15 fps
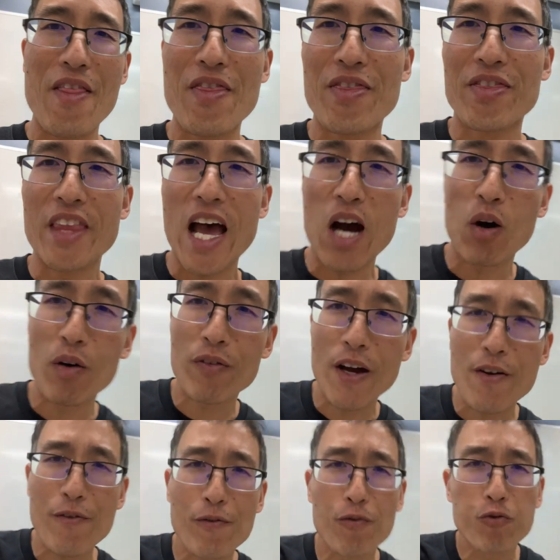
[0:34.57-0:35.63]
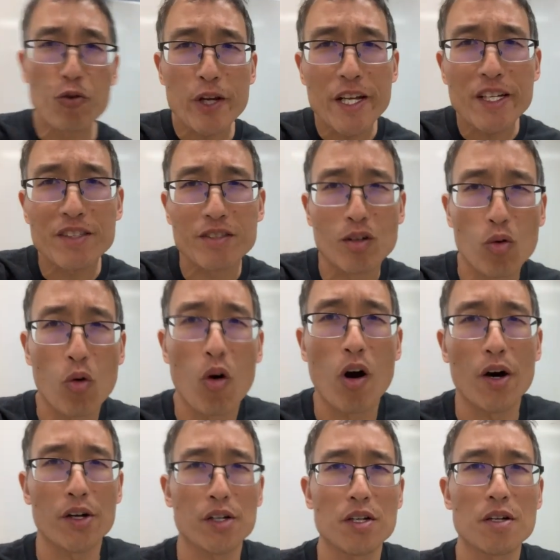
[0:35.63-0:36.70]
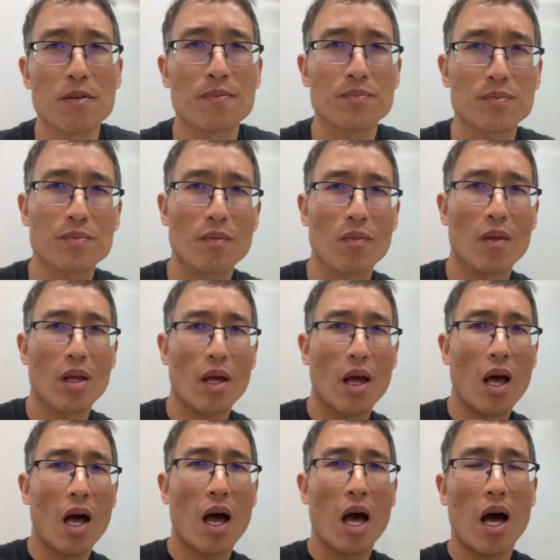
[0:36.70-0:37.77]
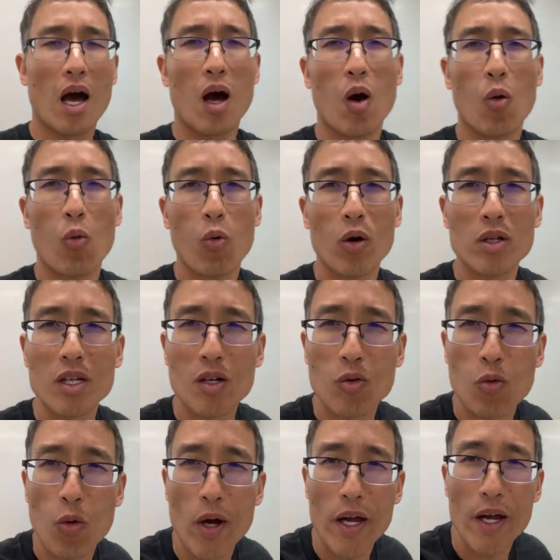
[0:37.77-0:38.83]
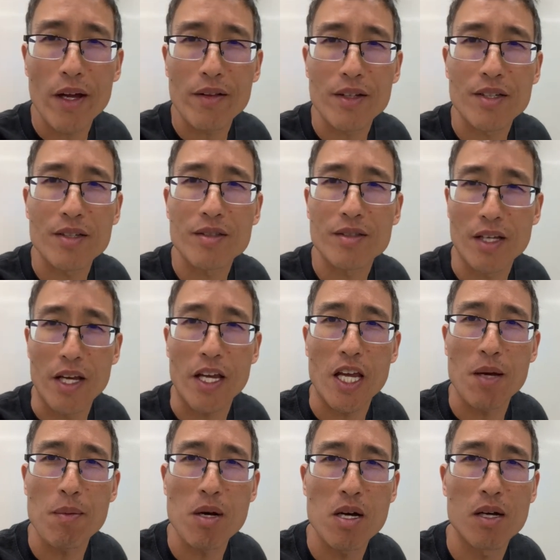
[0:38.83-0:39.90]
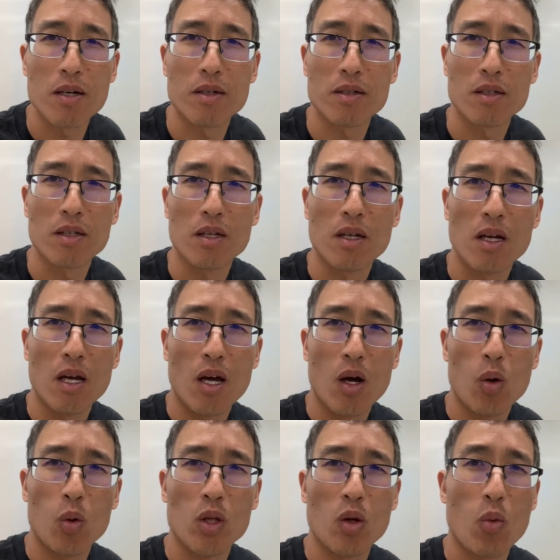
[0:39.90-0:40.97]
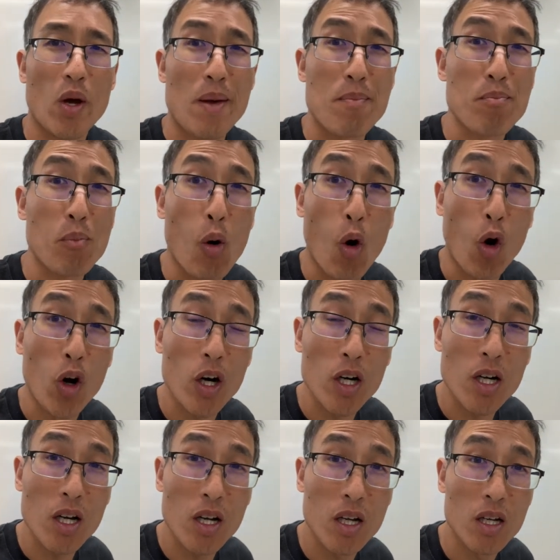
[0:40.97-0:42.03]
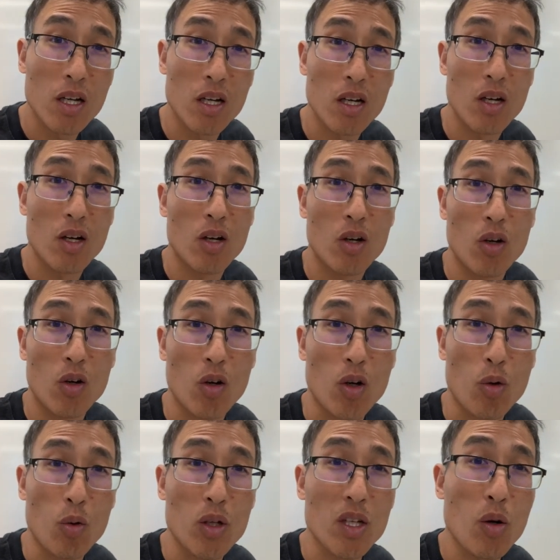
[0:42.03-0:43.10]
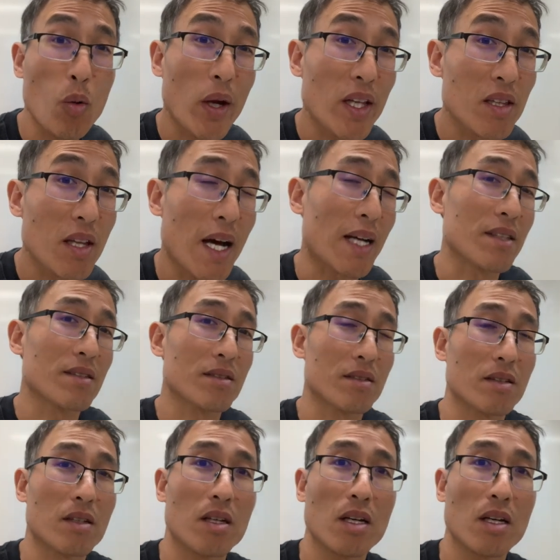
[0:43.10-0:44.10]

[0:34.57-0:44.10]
Now, if I freeze the water, will it weigh the same? Will it weigh more? Or will it weigh less?